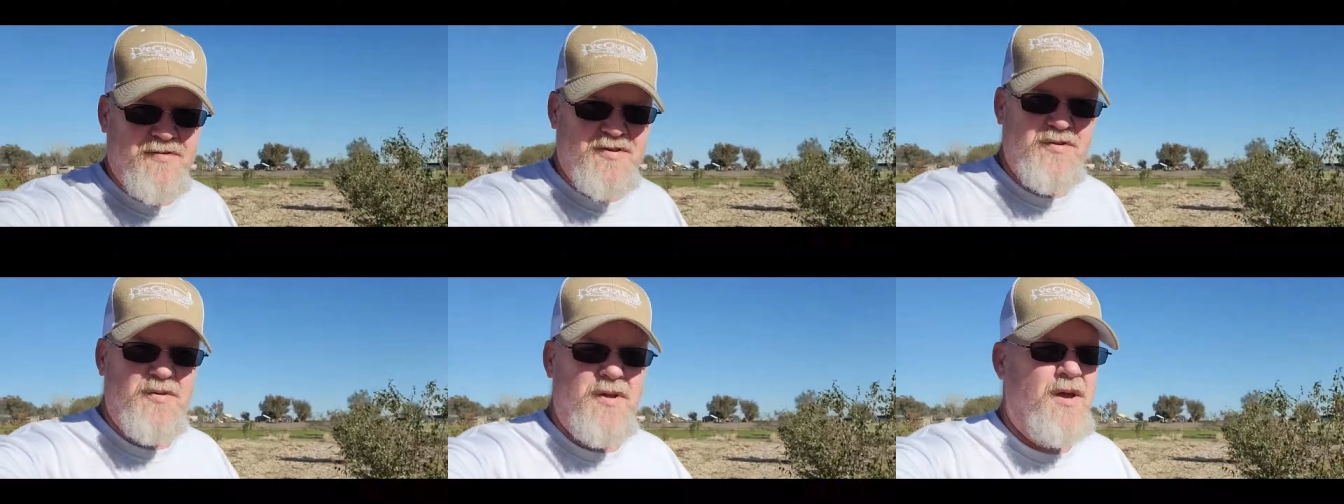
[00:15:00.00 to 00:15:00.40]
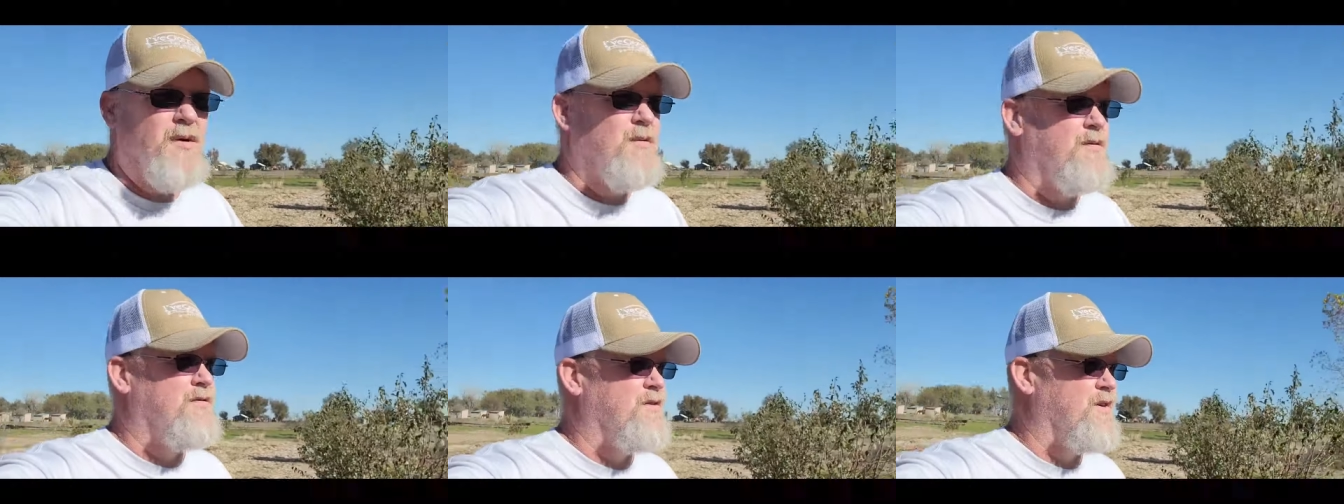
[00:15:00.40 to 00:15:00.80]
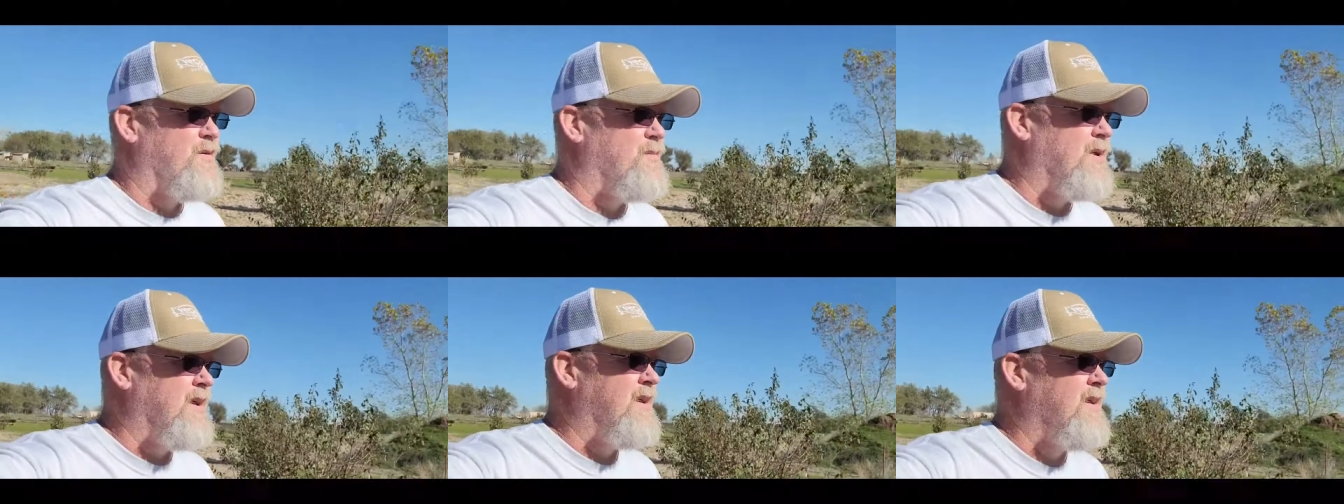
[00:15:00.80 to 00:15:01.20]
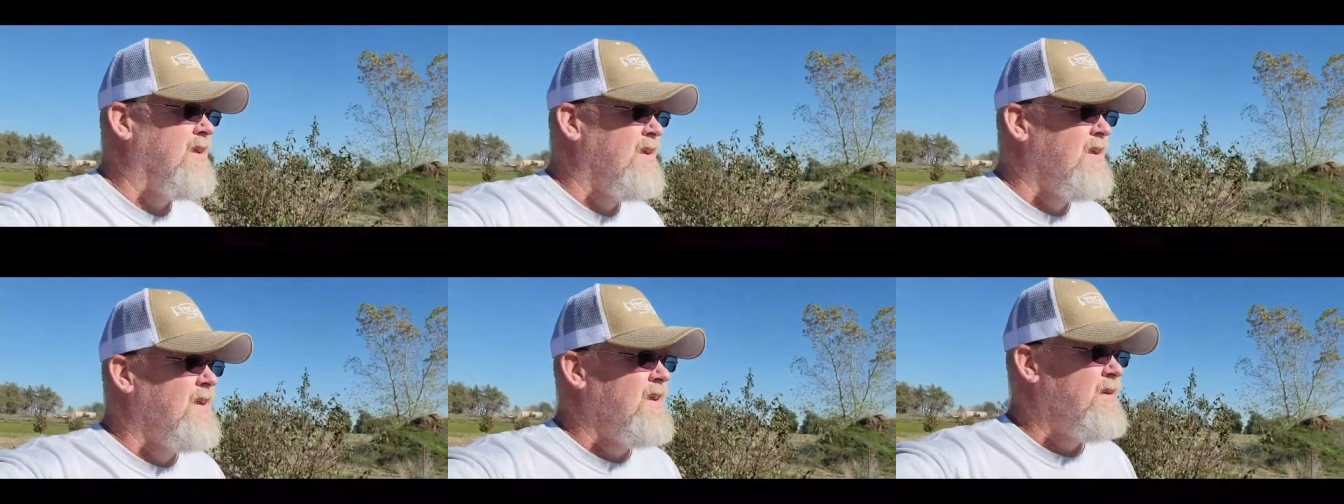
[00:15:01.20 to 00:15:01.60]
studio is going to be.
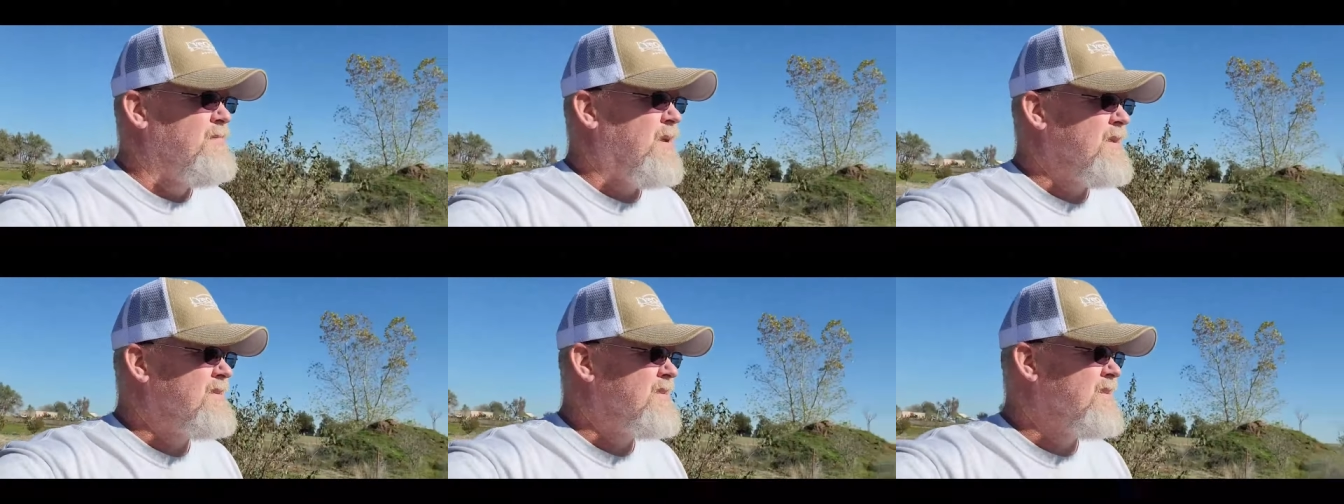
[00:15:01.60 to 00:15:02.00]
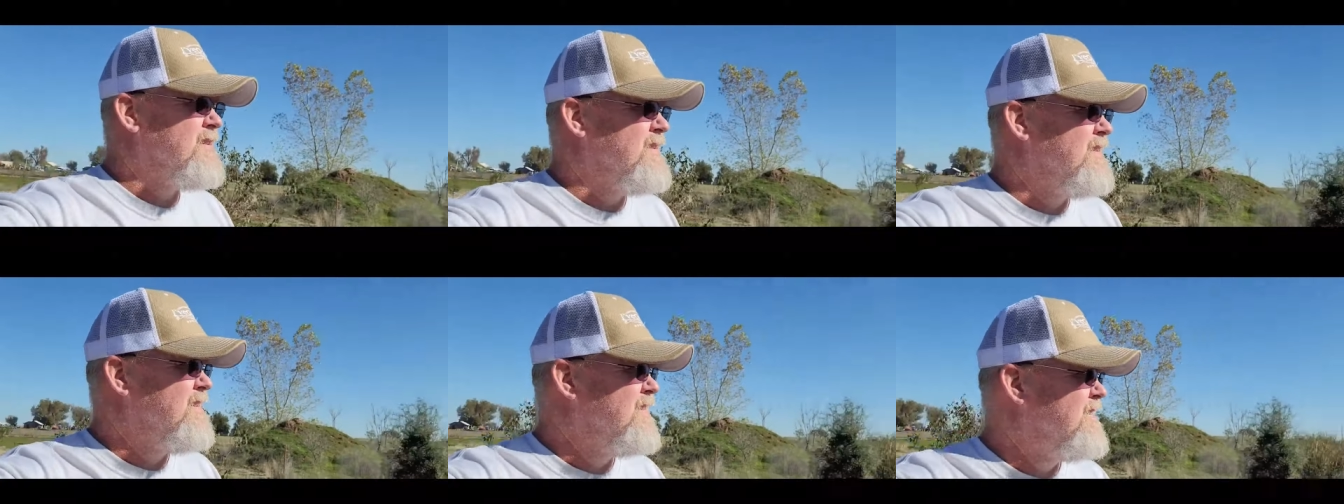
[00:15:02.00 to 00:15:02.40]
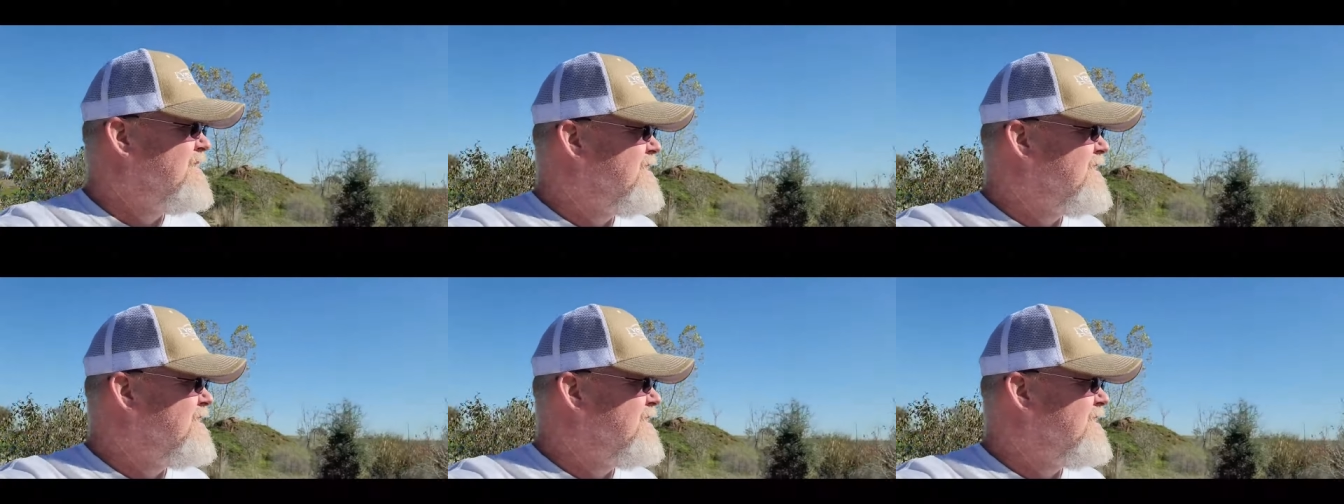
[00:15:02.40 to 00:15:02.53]
And basically,